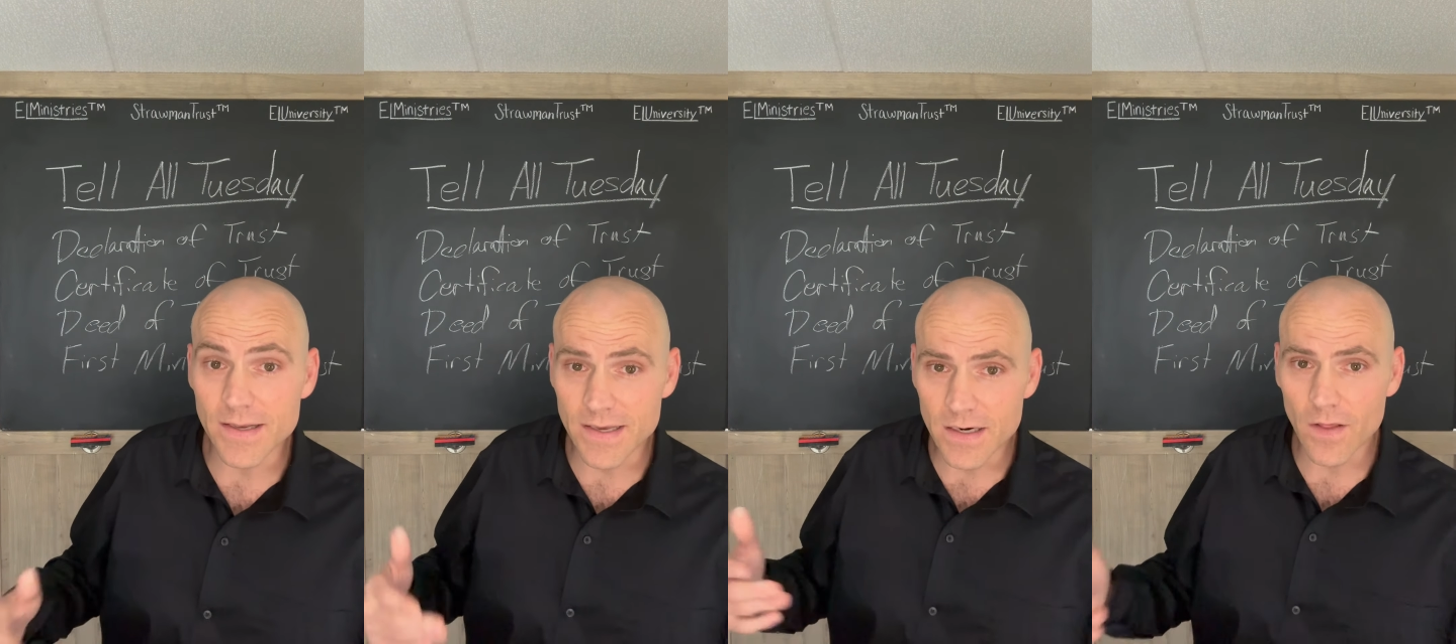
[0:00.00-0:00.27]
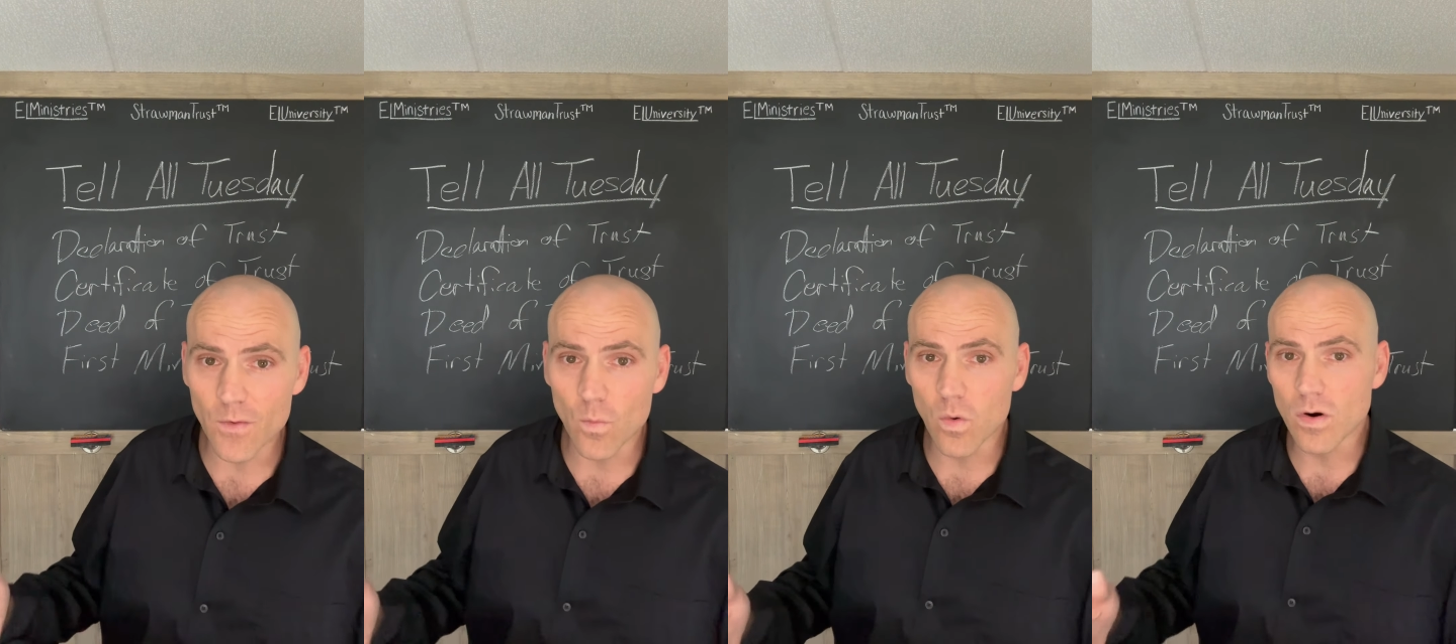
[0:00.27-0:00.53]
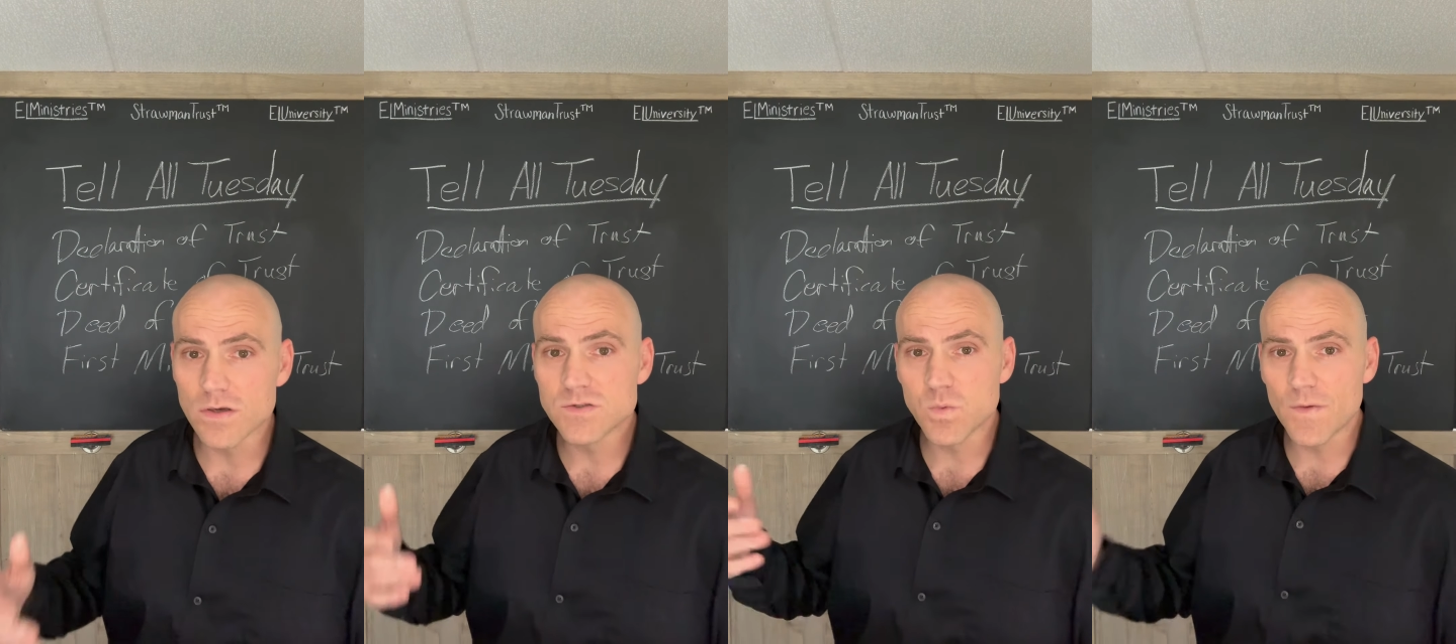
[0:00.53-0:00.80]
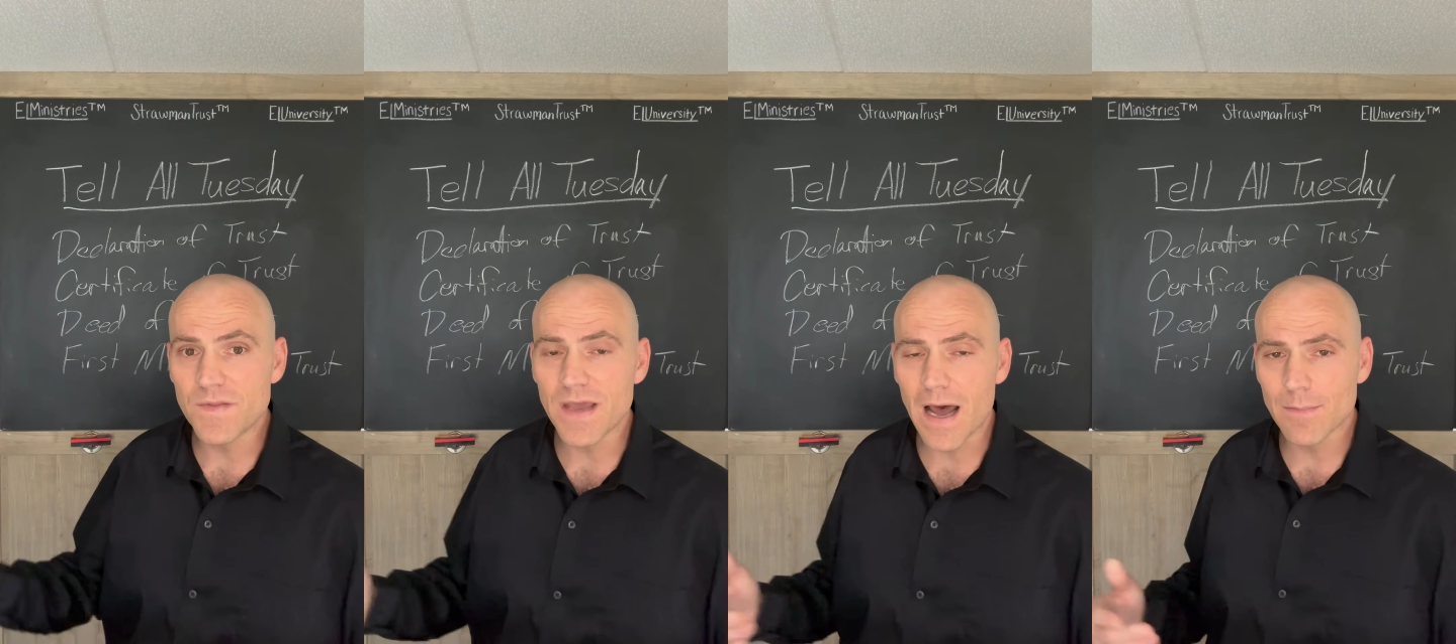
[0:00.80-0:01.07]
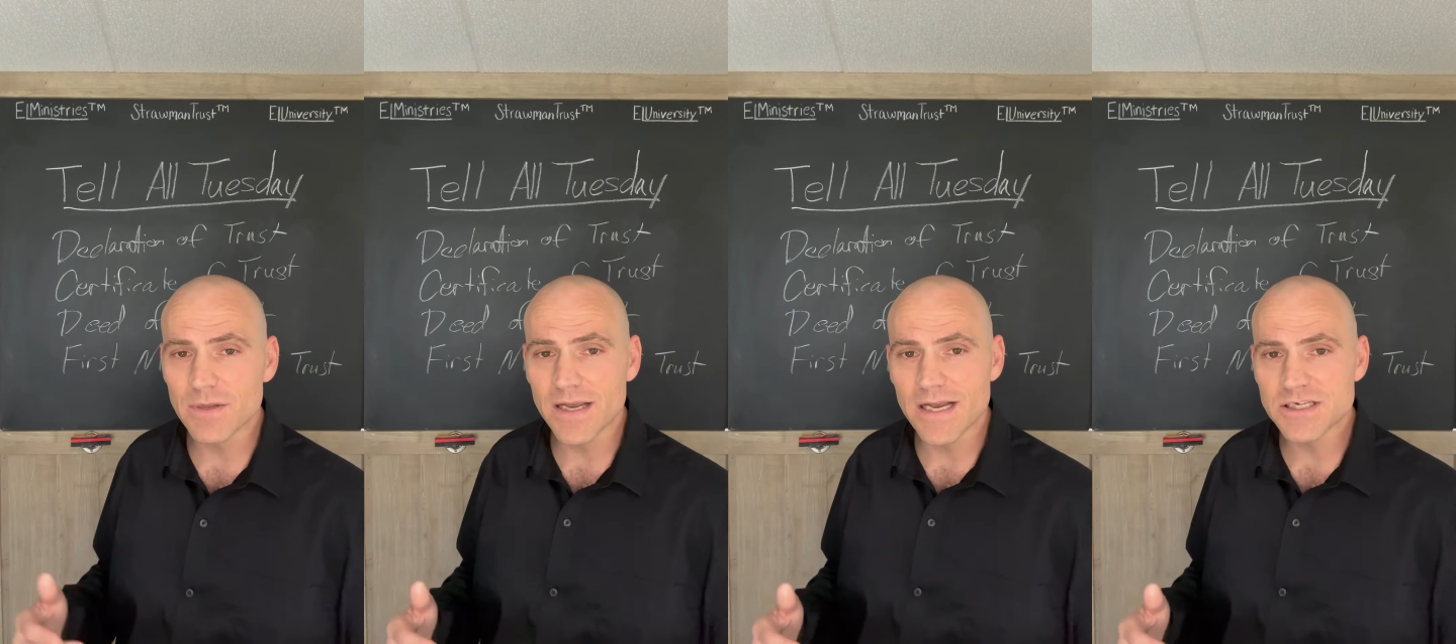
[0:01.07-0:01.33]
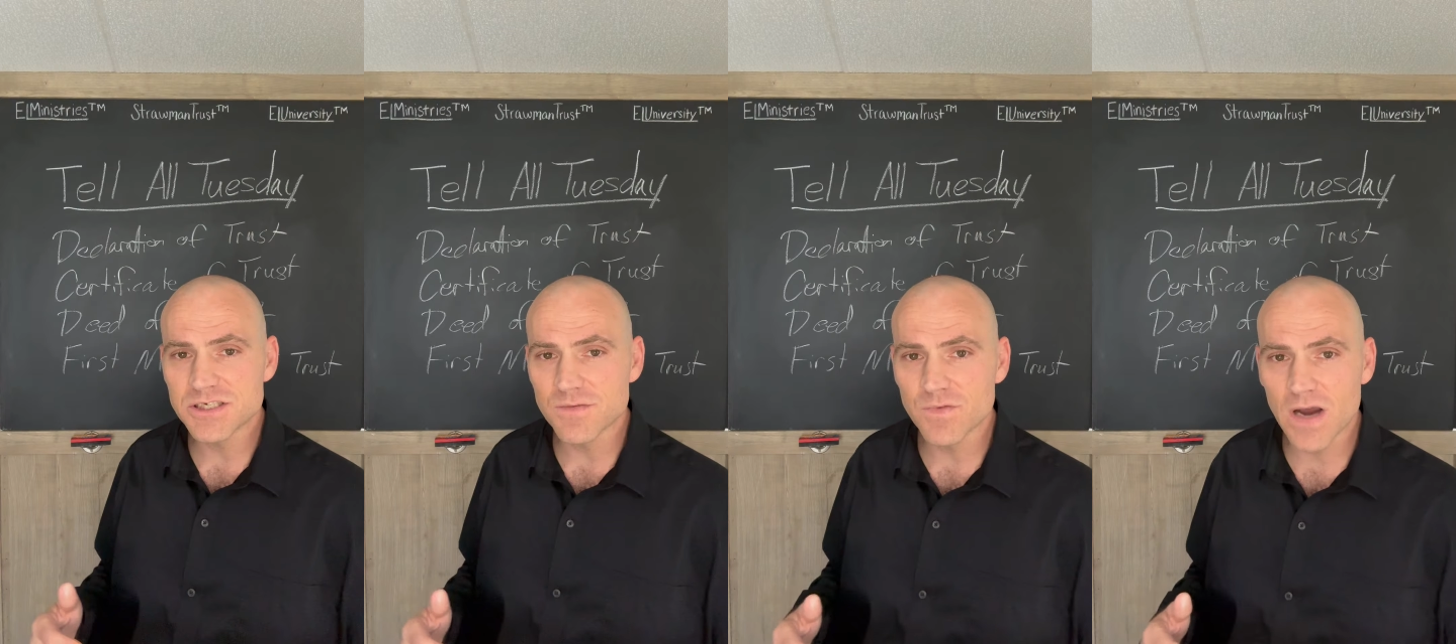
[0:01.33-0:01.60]
in other words, with the
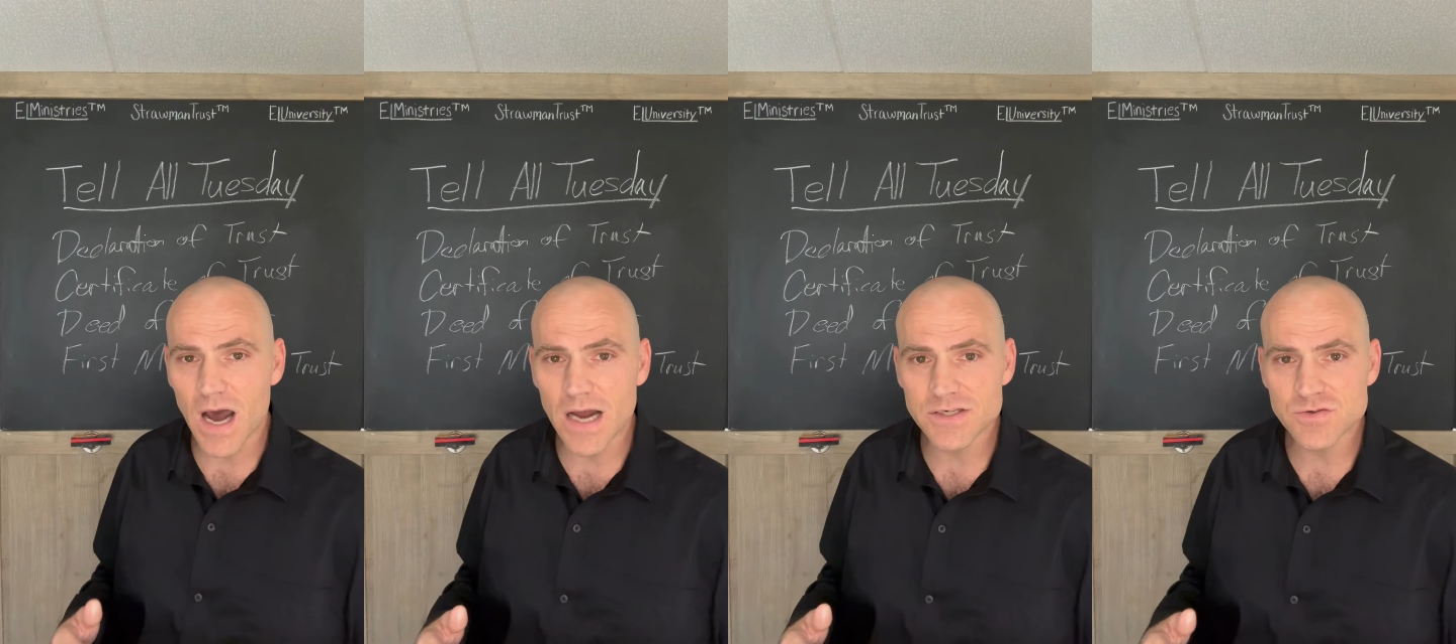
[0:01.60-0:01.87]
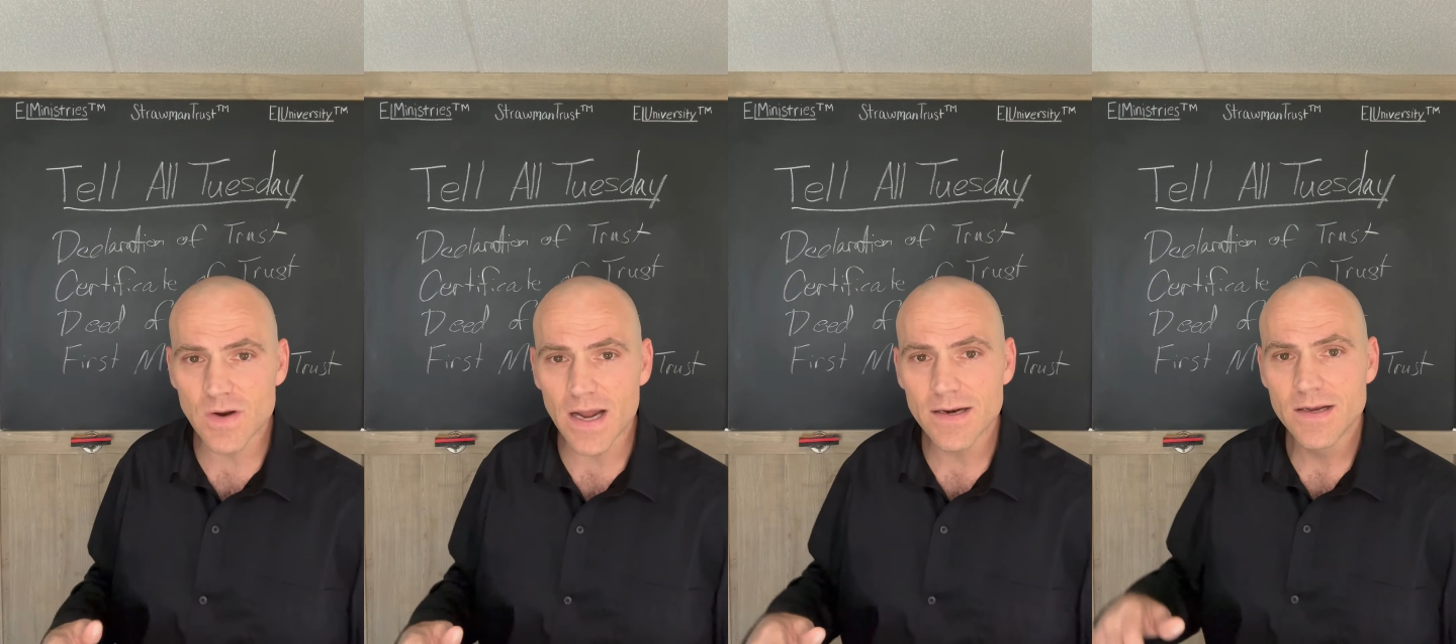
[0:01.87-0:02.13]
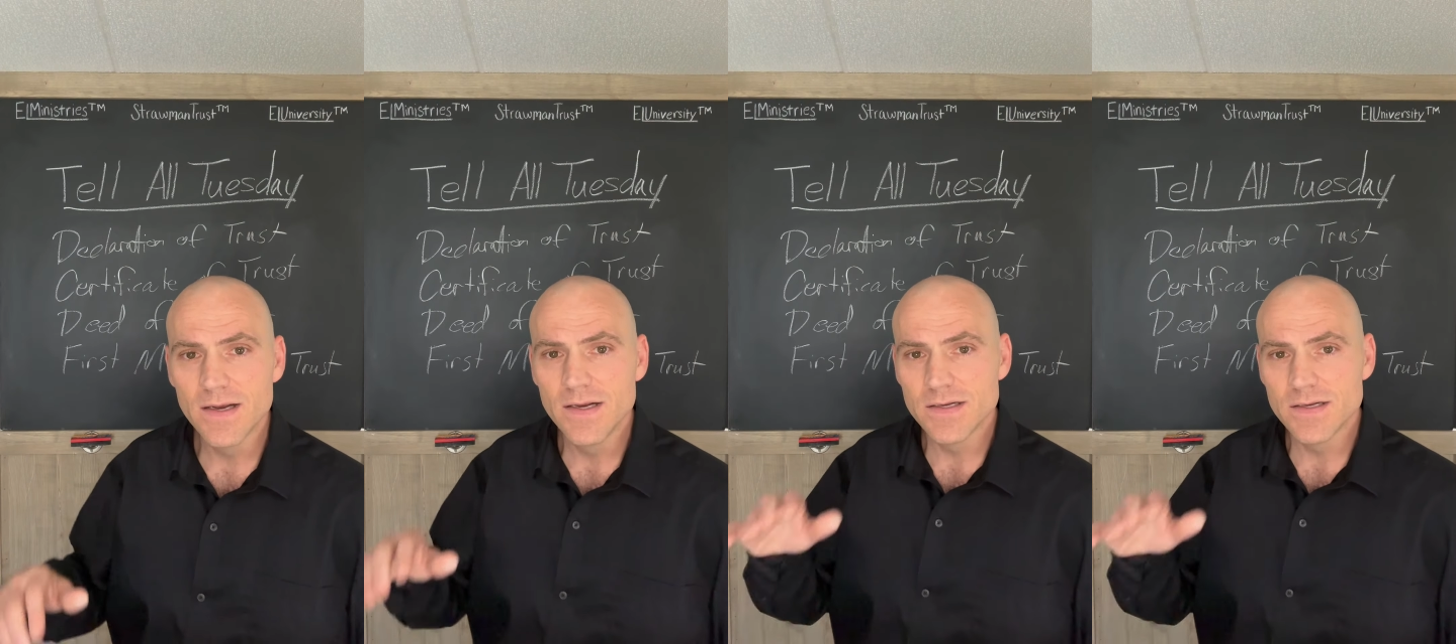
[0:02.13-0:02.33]
obligation of contract.